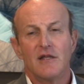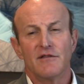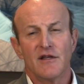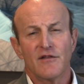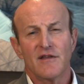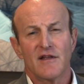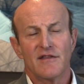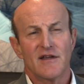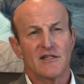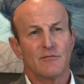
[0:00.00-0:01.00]
The other thing that I
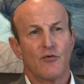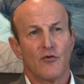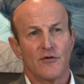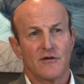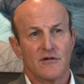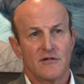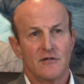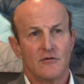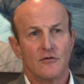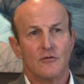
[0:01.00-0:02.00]
think is important
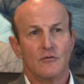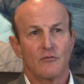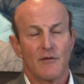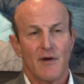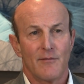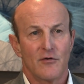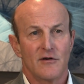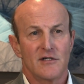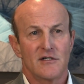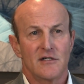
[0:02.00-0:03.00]
to remember
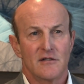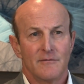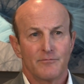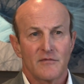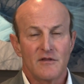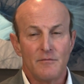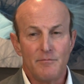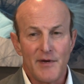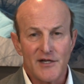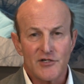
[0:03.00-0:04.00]
is that the
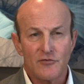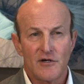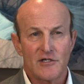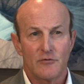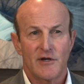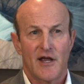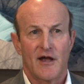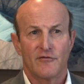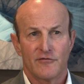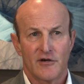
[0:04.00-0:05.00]
best drugs that we
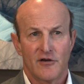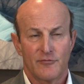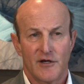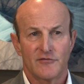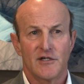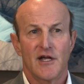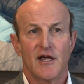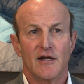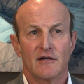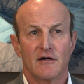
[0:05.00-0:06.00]
have for HFpEF
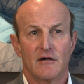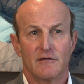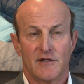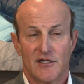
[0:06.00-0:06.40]
today are the